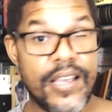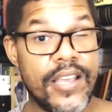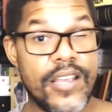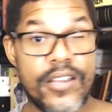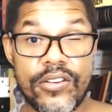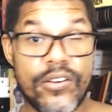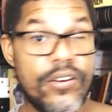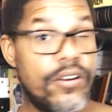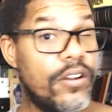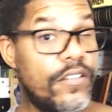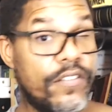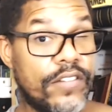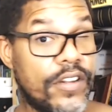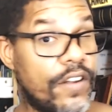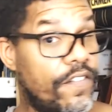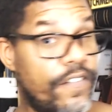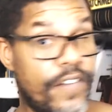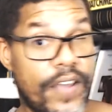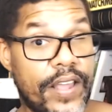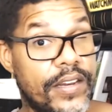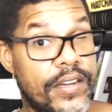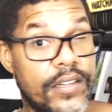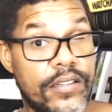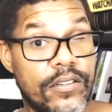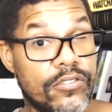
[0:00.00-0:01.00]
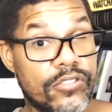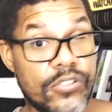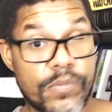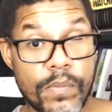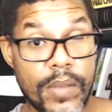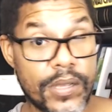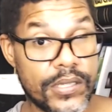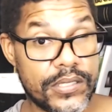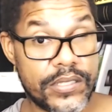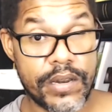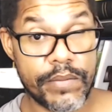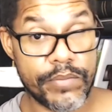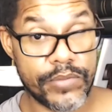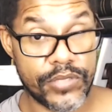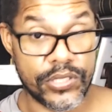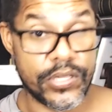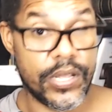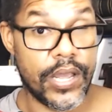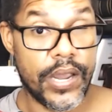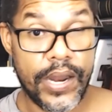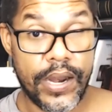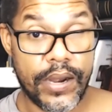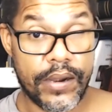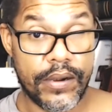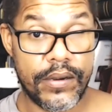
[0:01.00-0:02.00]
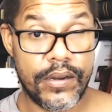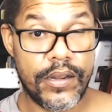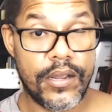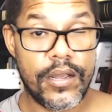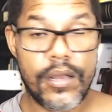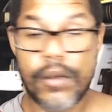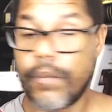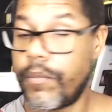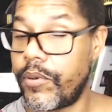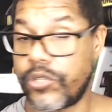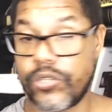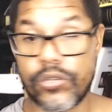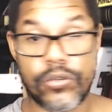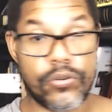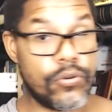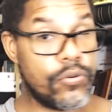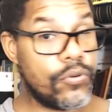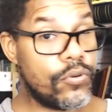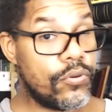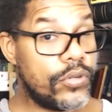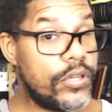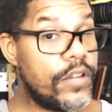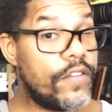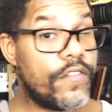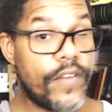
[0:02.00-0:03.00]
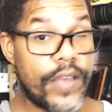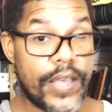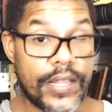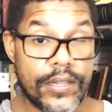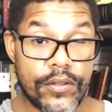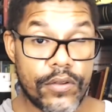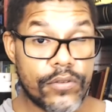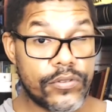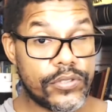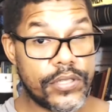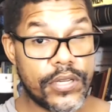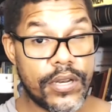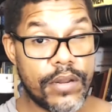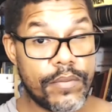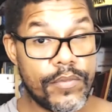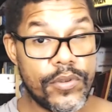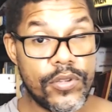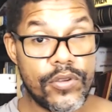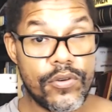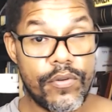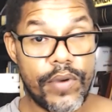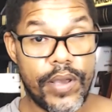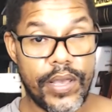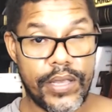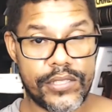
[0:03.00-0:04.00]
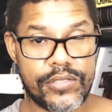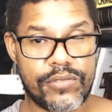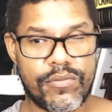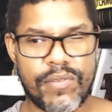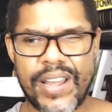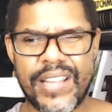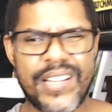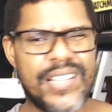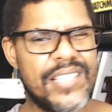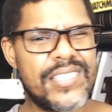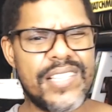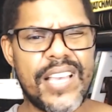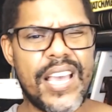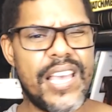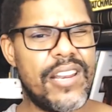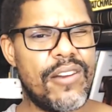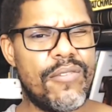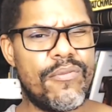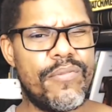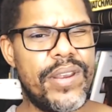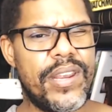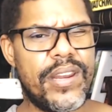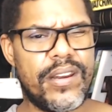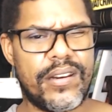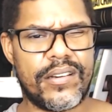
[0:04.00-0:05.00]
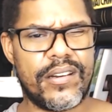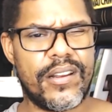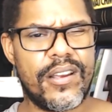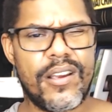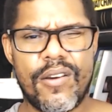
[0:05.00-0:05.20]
You're not defending those Muslims there, but you do defend those in the US, right? It's kind of weird.